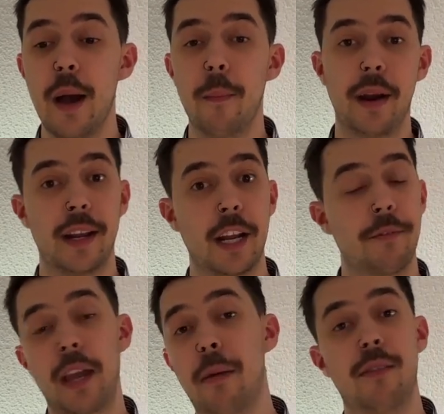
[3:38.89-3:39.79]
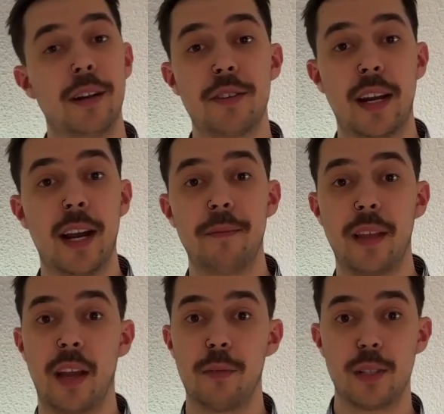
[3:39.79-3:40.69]
But I kind of came around to that.
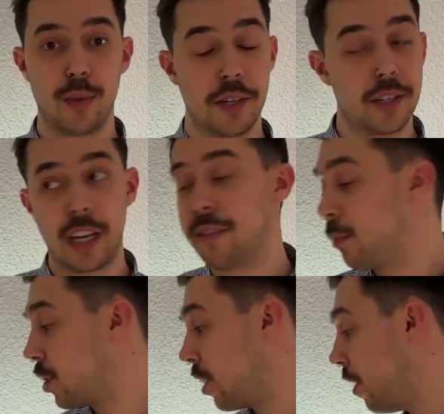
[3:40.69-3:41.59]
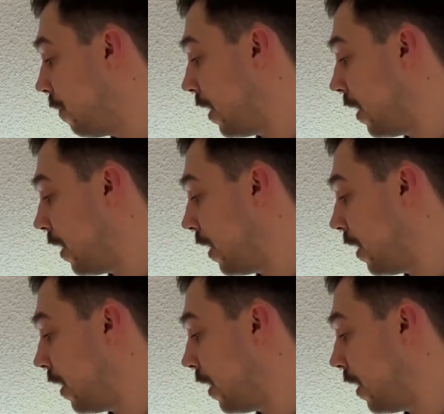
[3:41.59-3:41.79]
I was willing to give them a shot,